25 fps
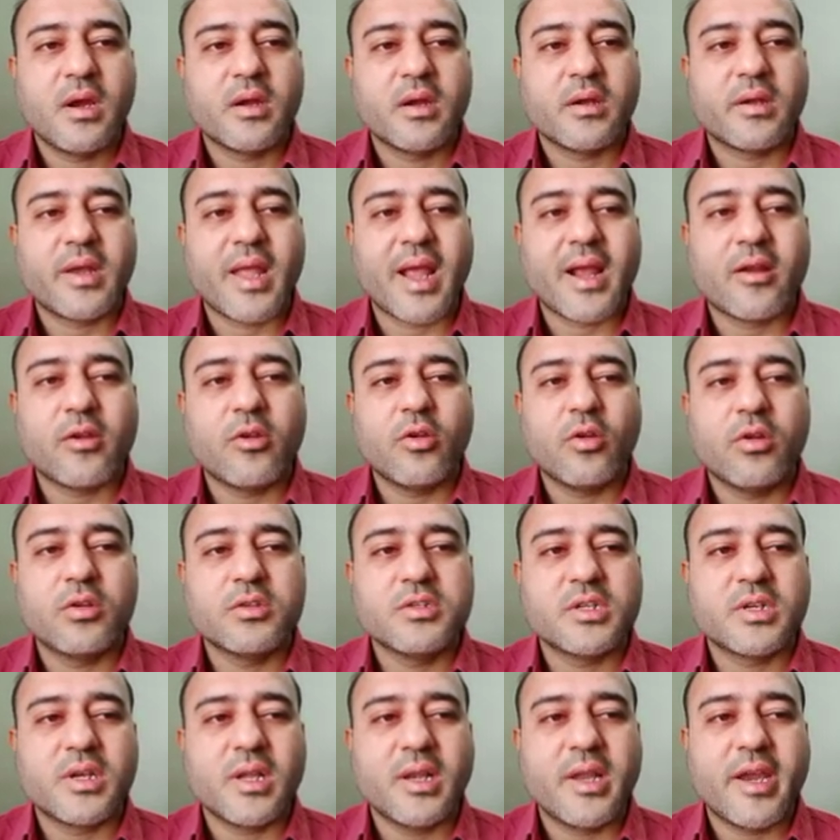
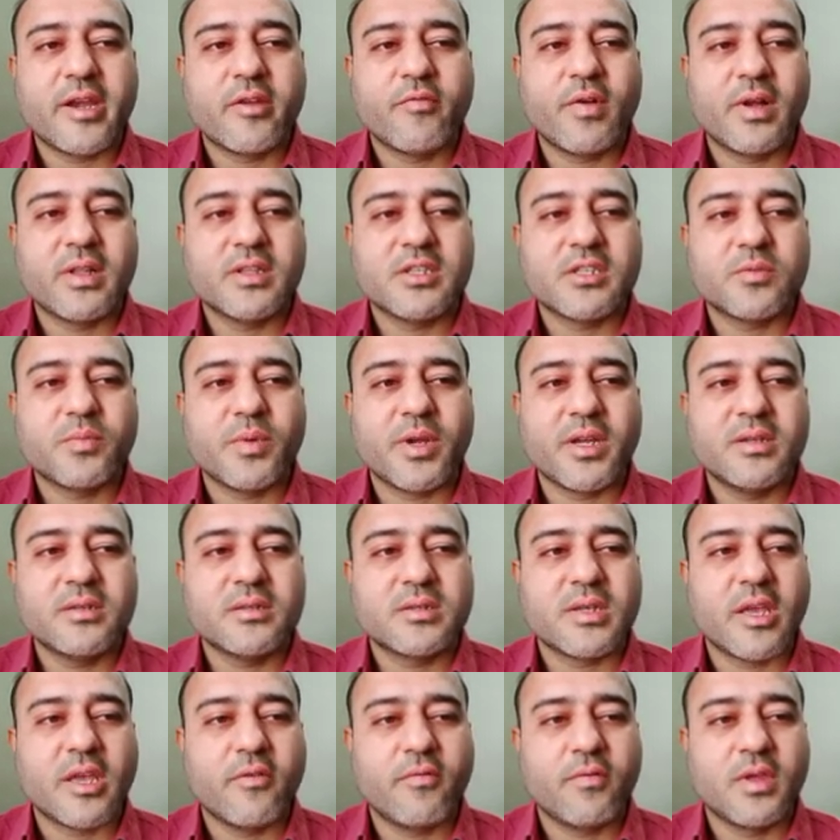Technological
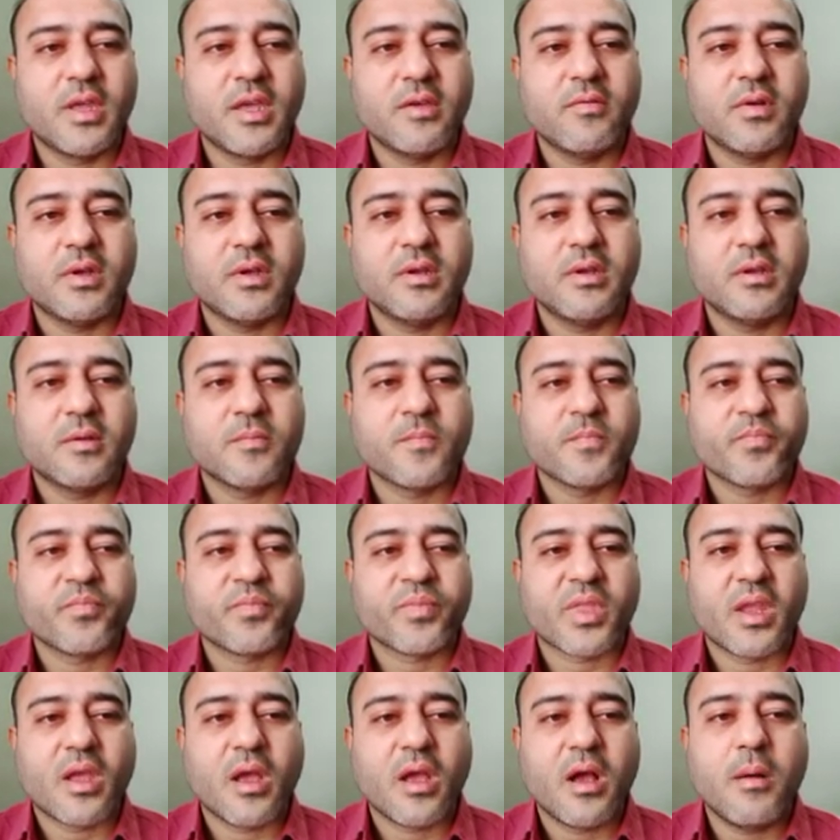advancements have
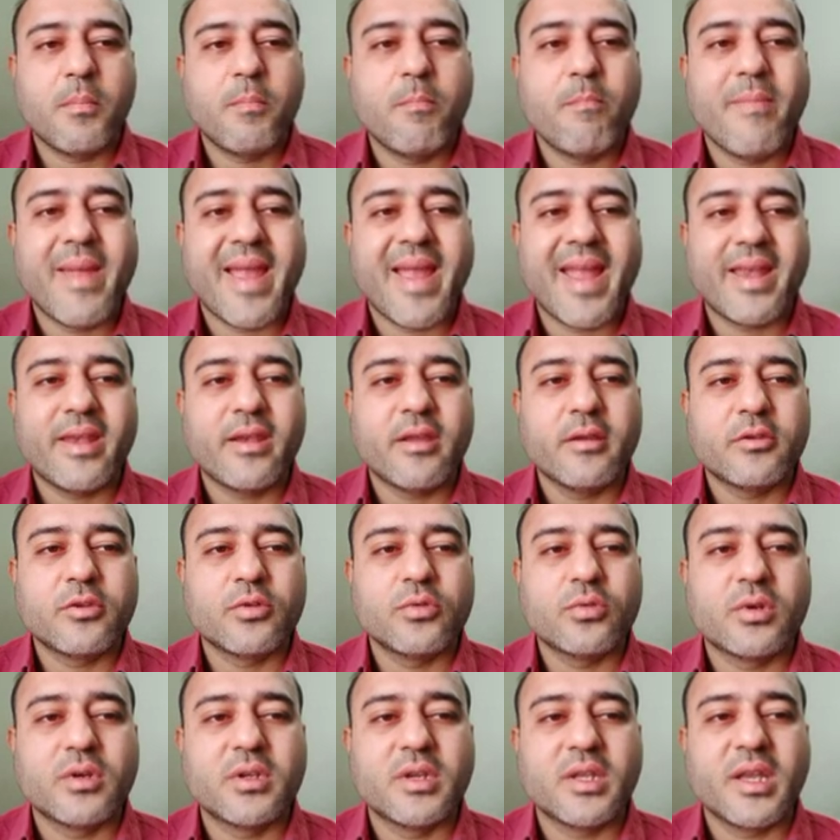given a bend
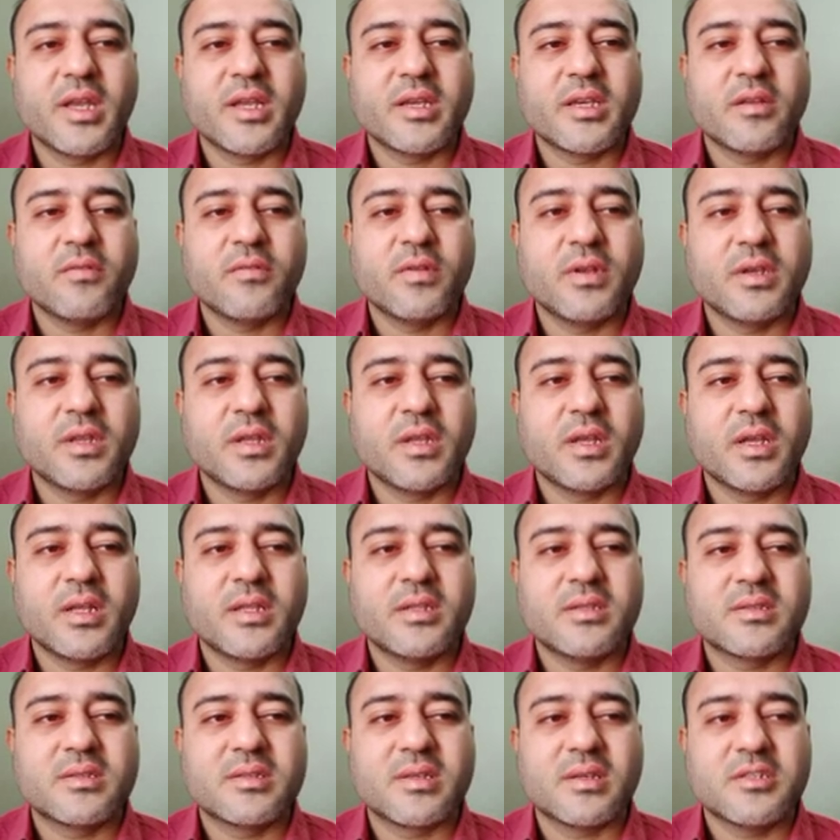to creativity
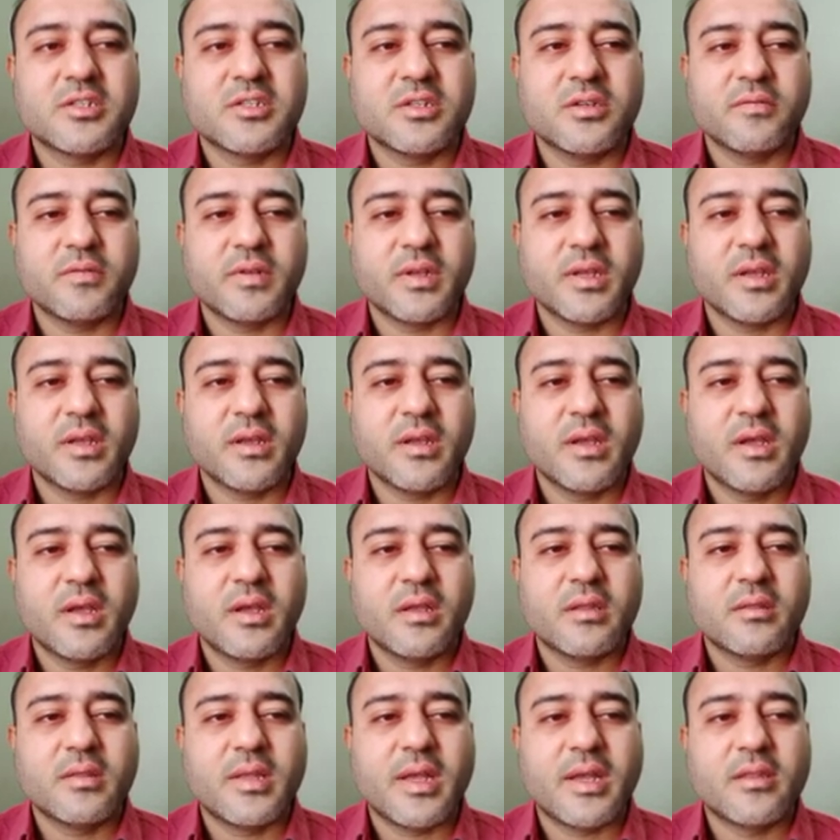in such a way
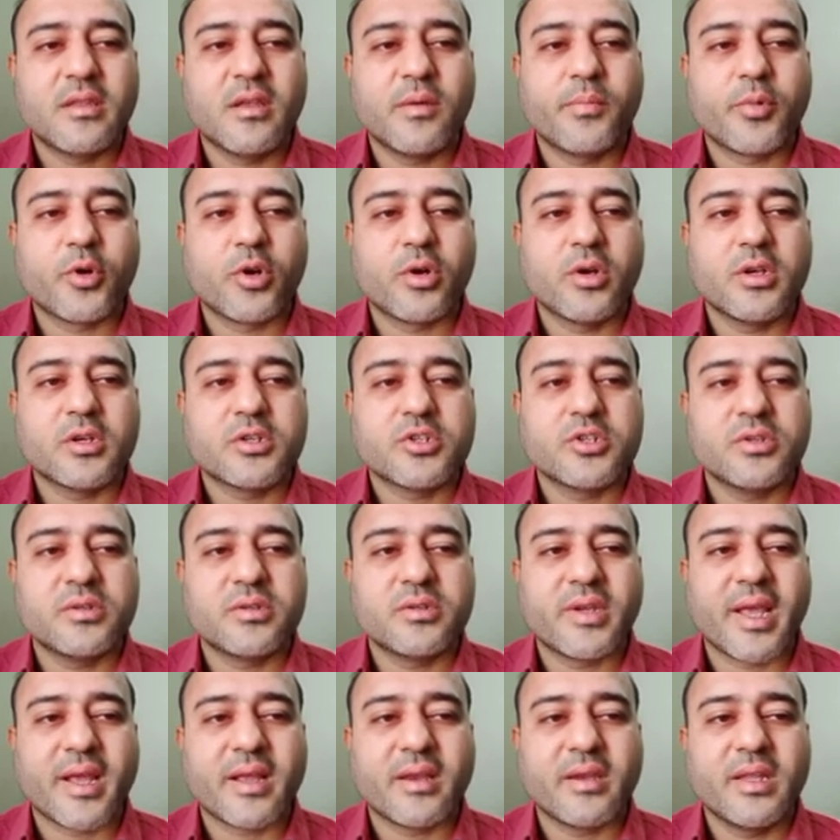that the
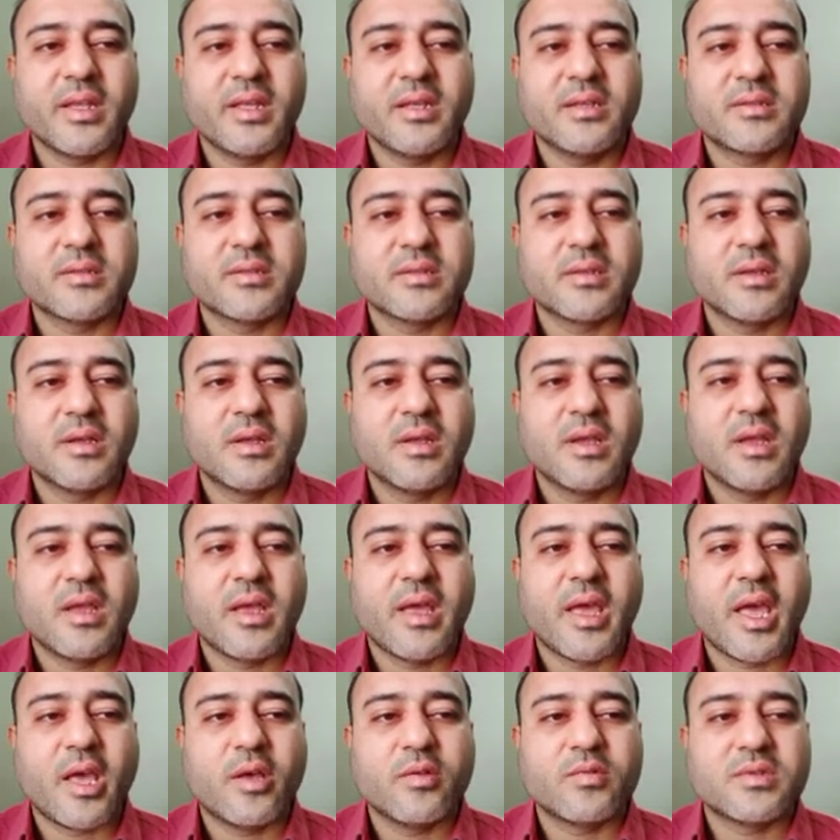production techniques
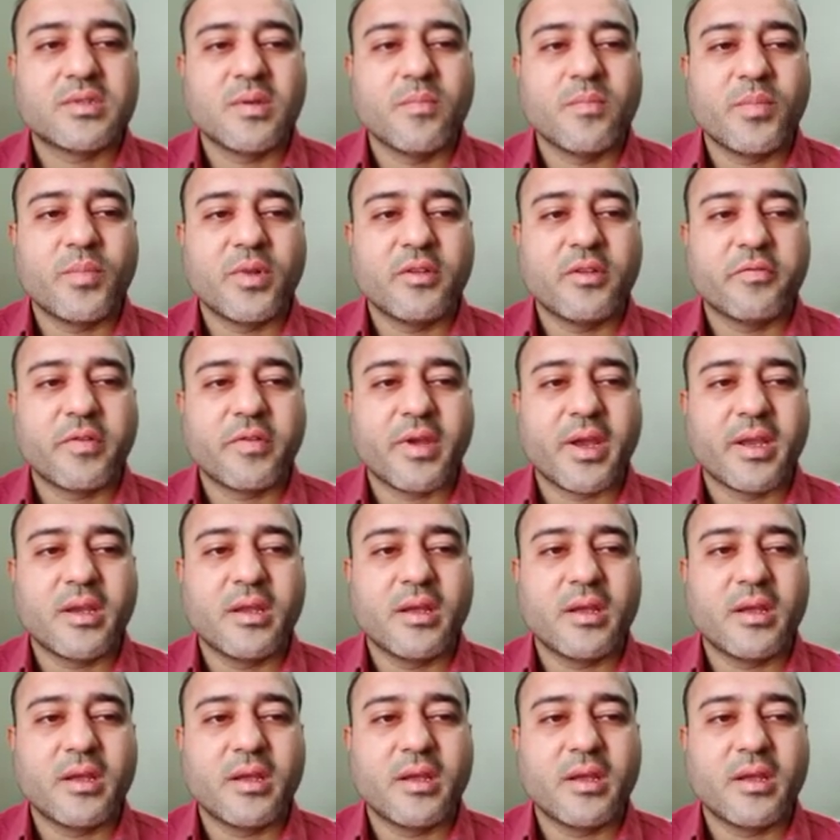have simplified.